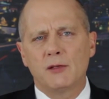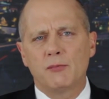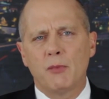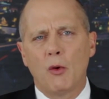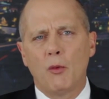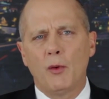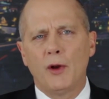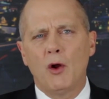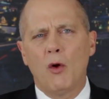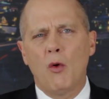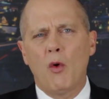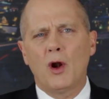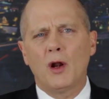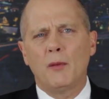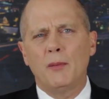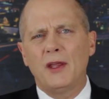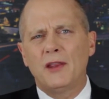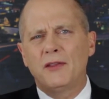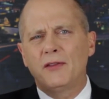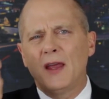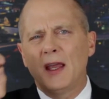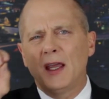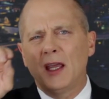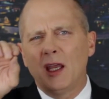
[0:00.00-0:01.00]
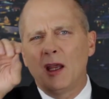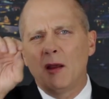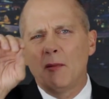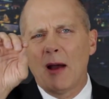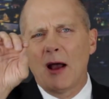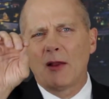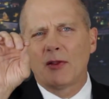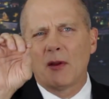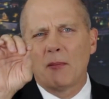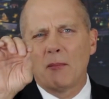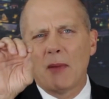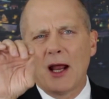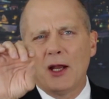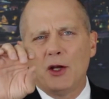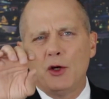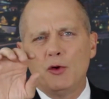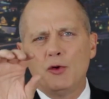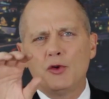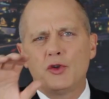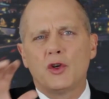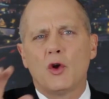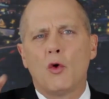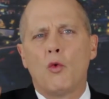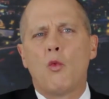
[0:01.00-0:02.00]
but we don't want to be thinking about the
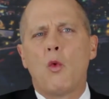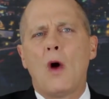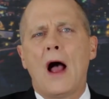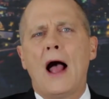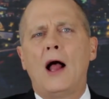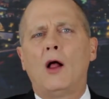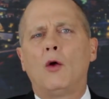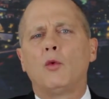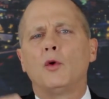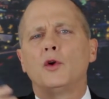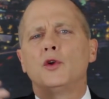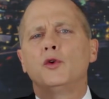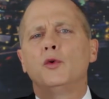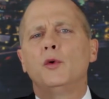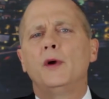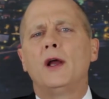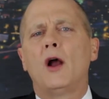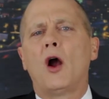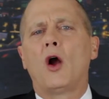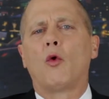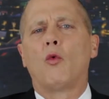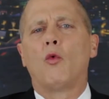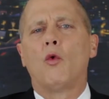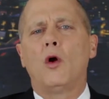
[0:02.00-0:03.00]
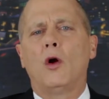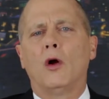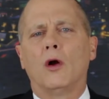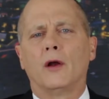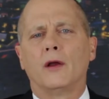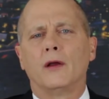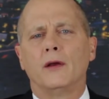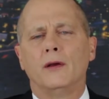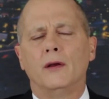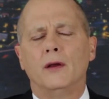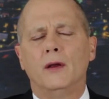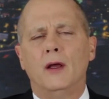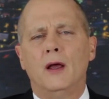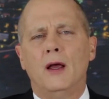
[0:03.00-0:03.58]
minutia while we're doing our work.